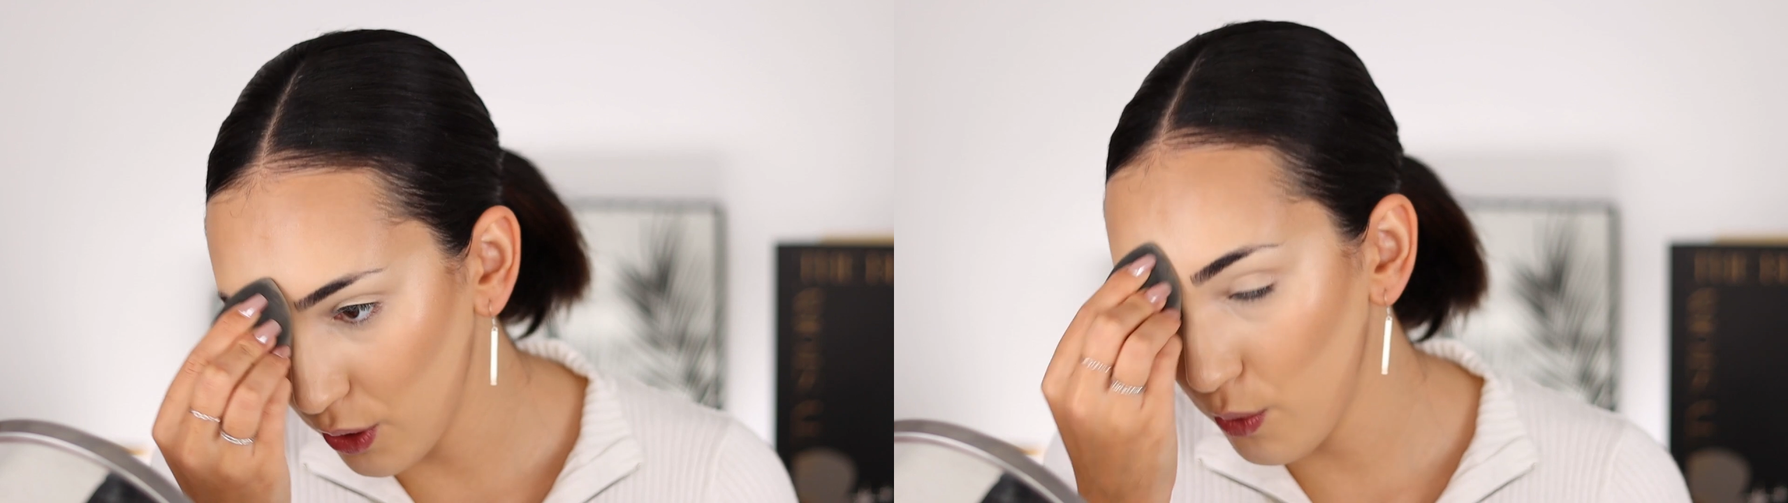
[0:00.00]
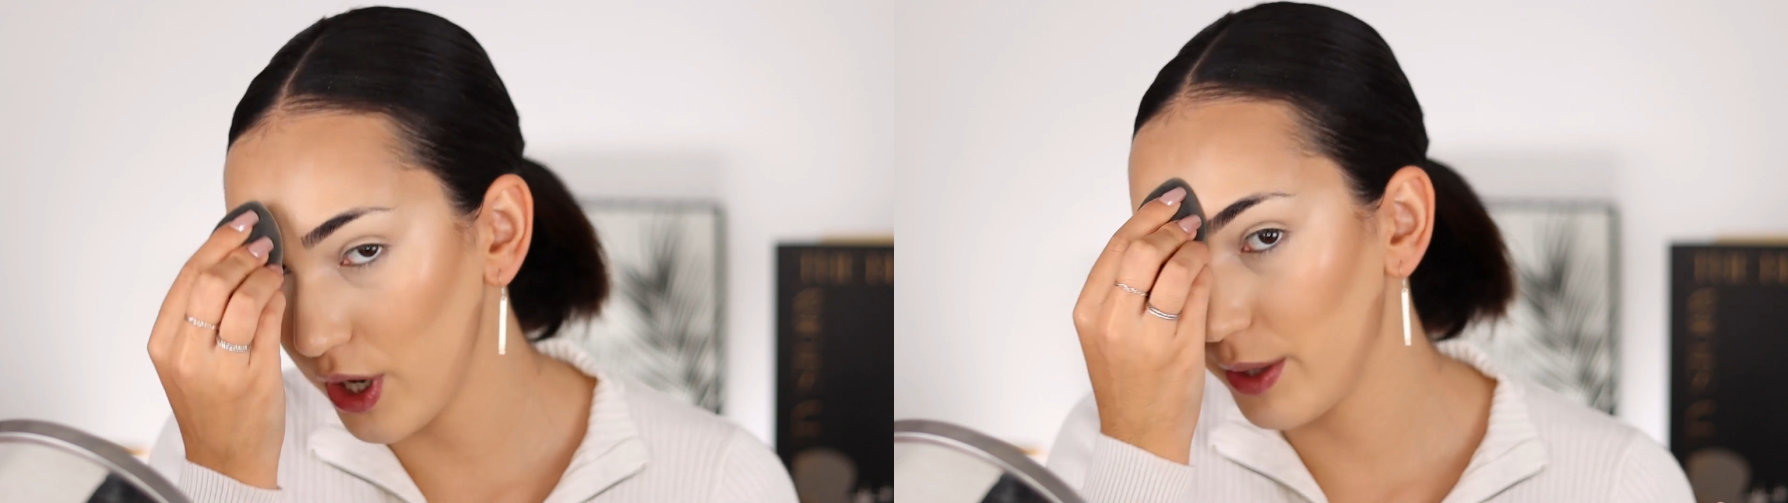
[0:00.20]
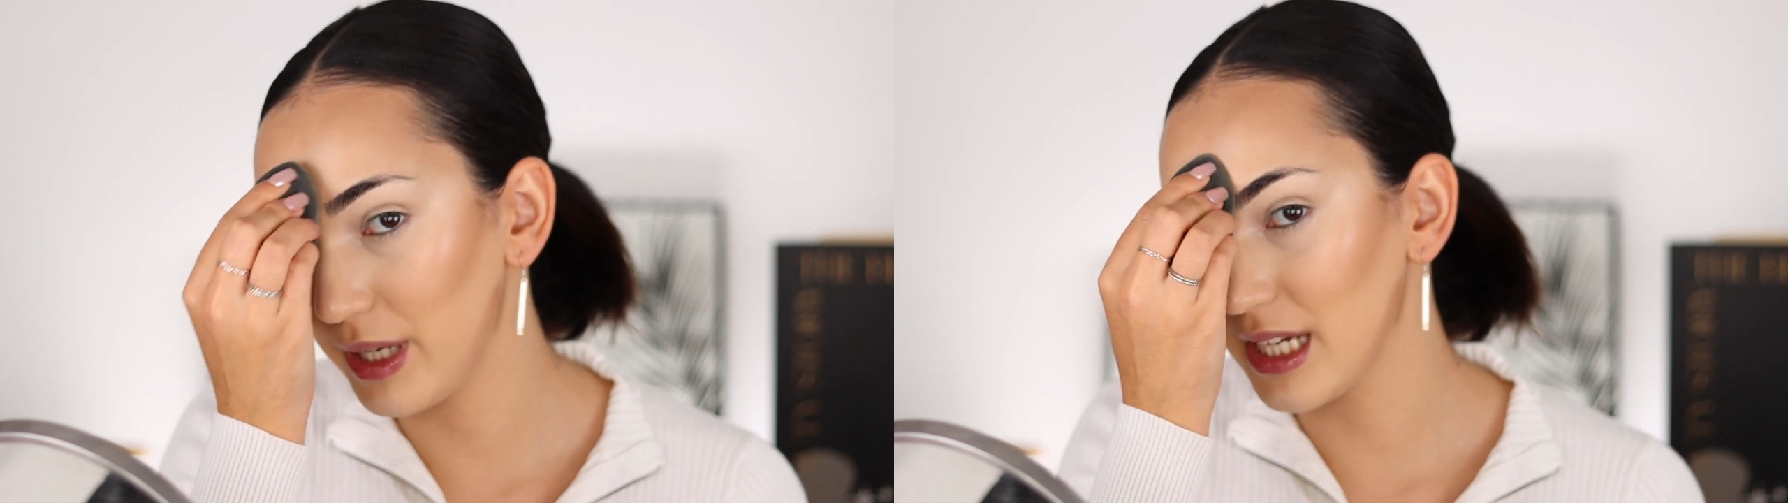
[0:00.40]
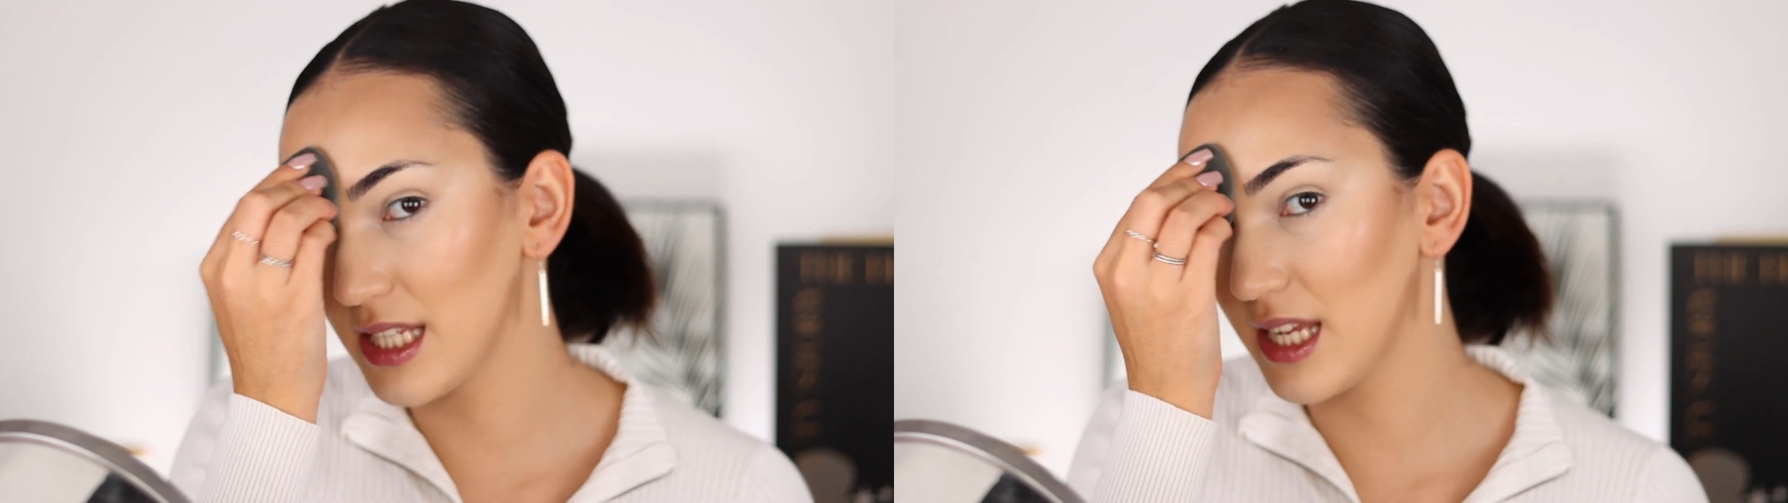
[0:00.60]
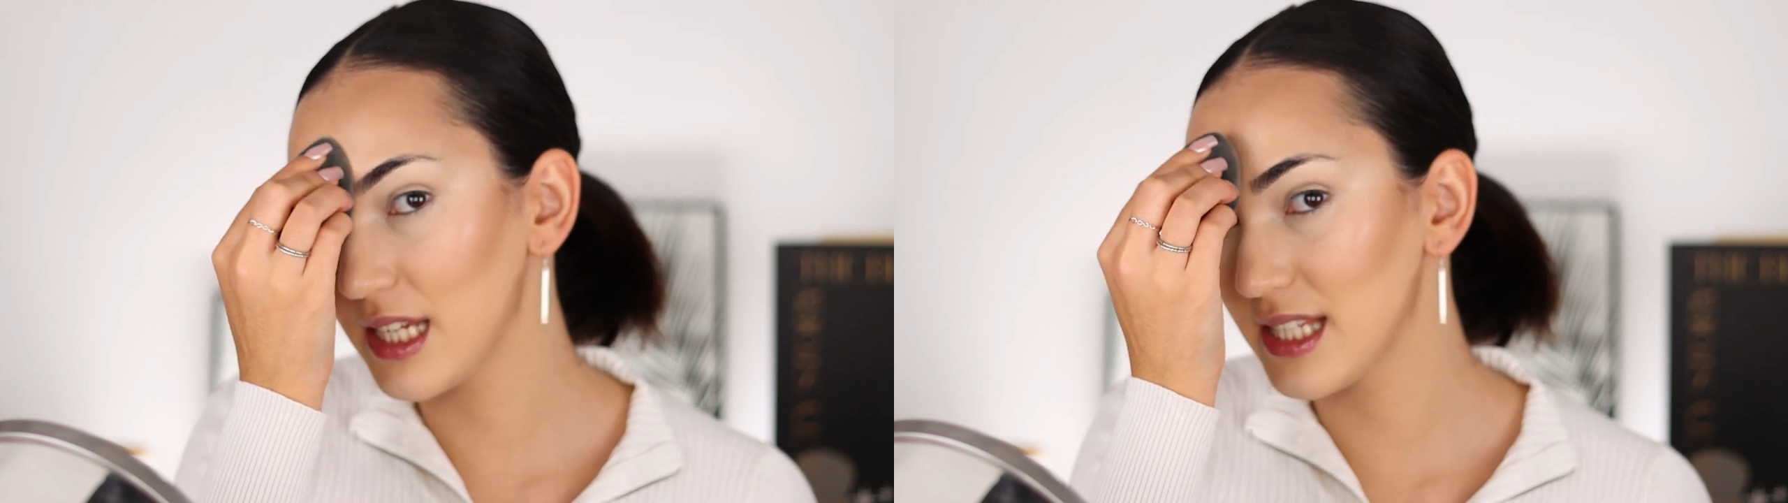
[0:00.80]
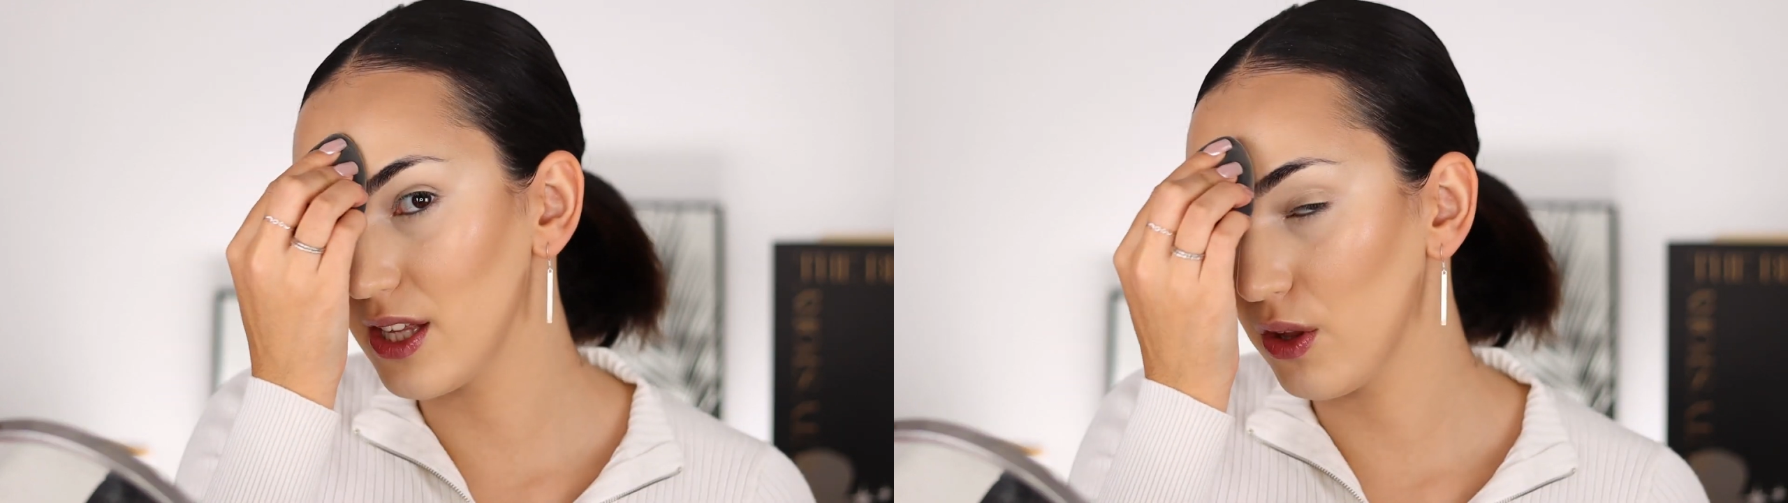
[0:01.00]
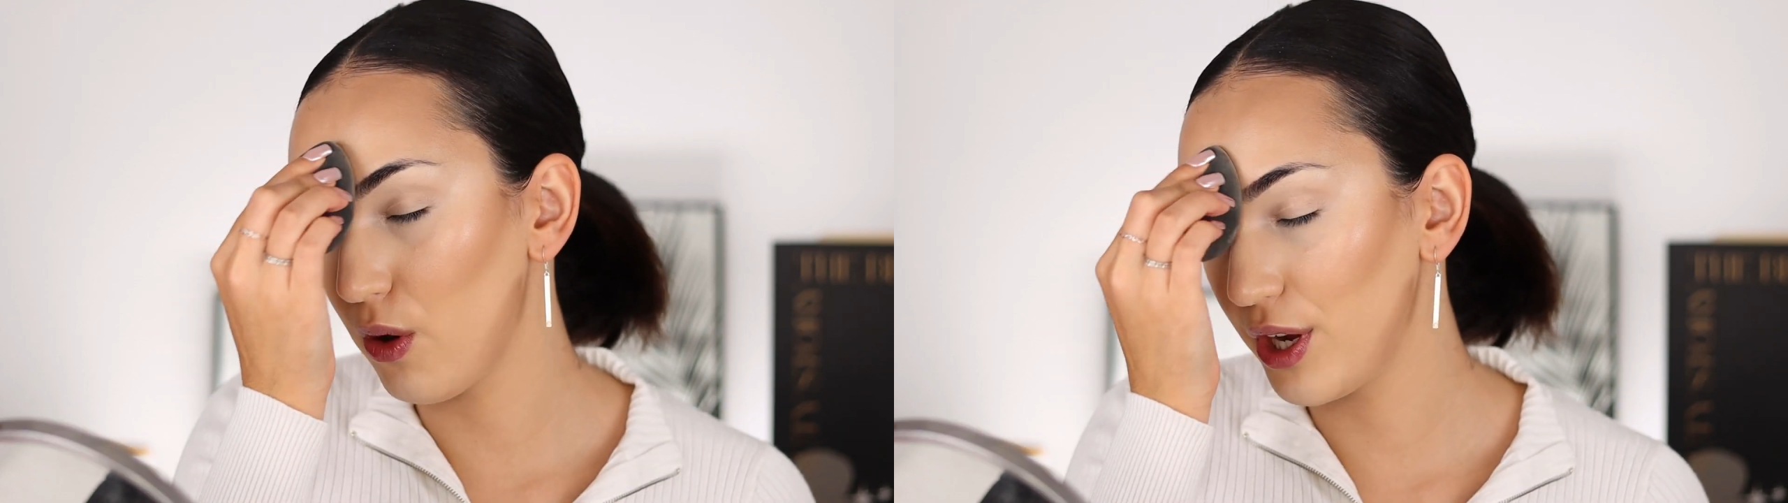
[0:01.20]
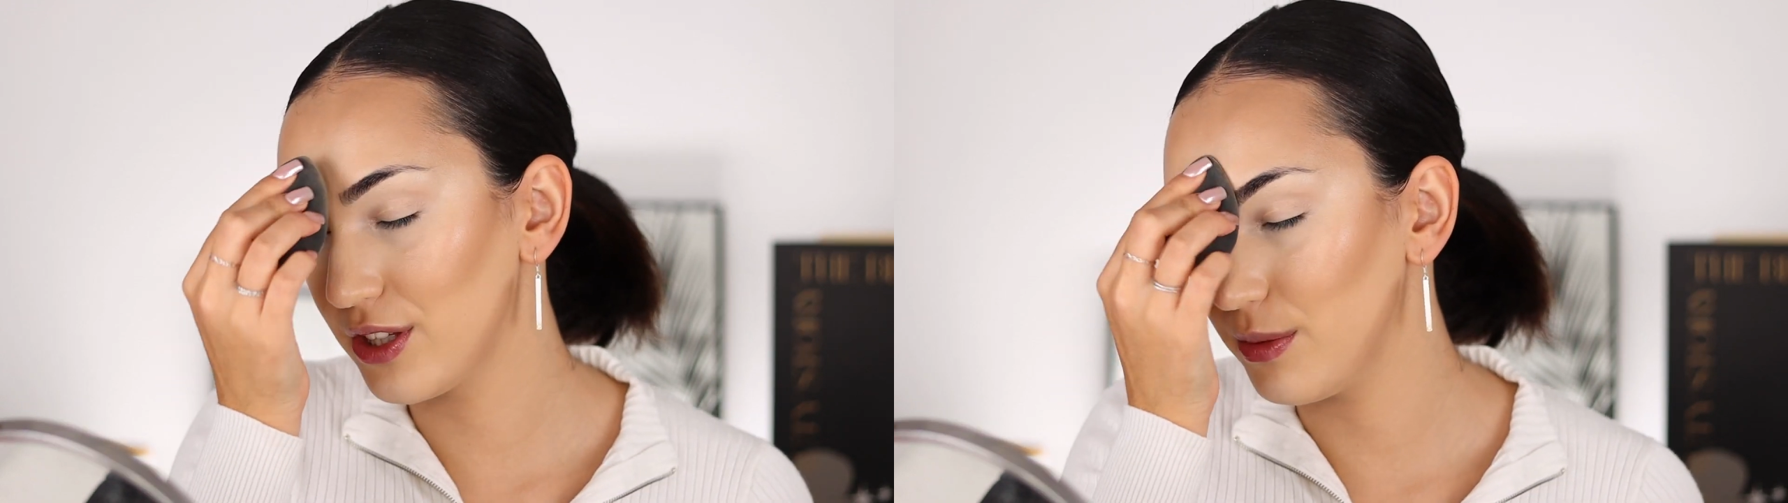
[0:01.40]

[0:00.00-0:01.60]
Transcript: don't worry, because it is still going